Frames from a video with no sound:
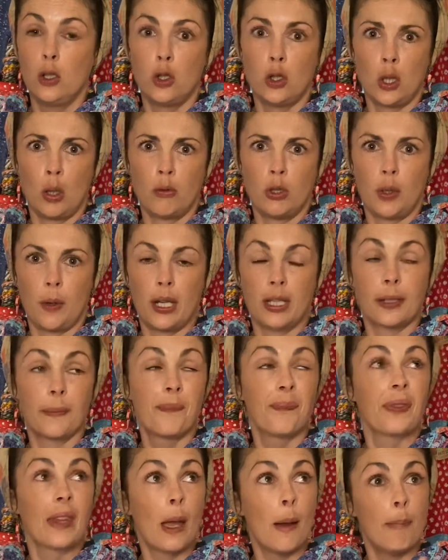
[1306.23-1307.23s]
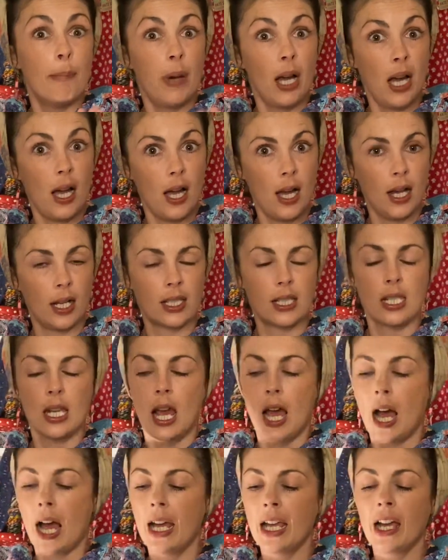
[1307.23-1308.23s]
Don't do it. But
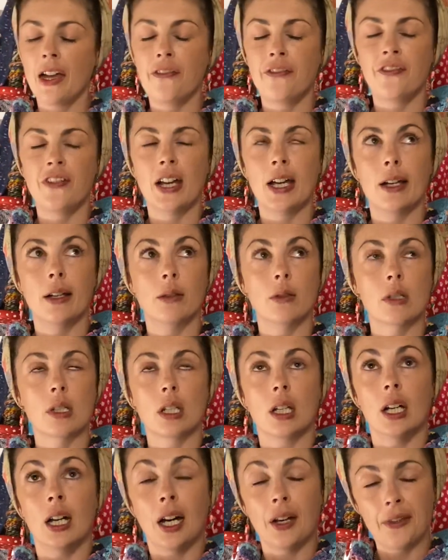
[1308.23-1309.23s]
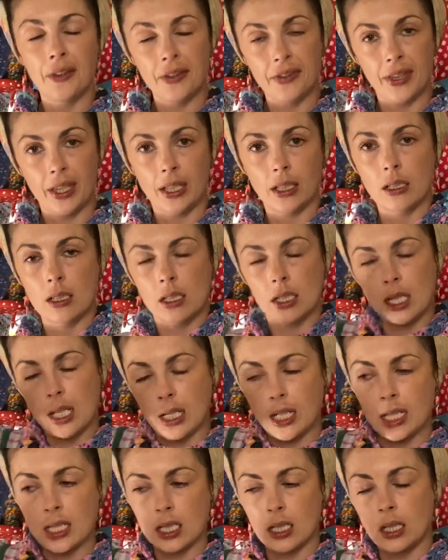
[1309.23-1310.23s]
I have found other things to get
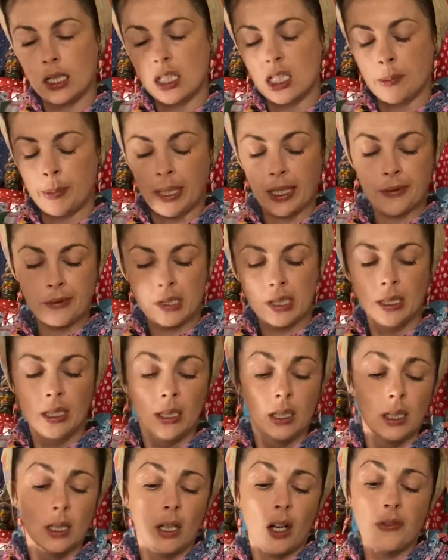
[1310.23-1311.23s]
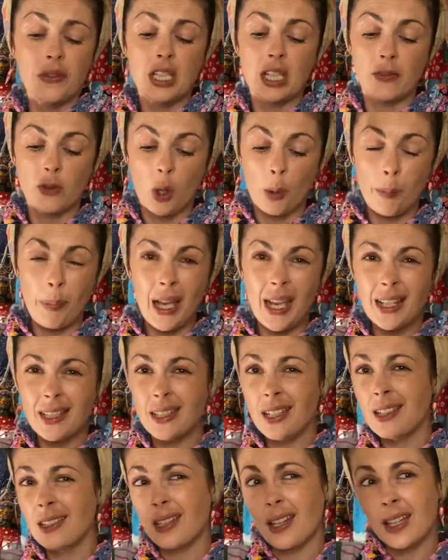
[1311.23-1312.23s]
excited about. Obviously, I've got
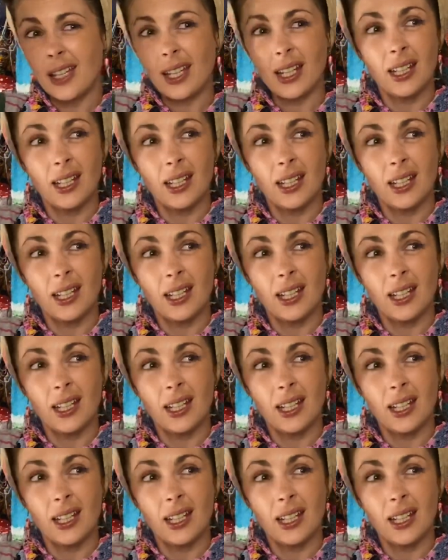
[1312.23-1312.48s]
paintings I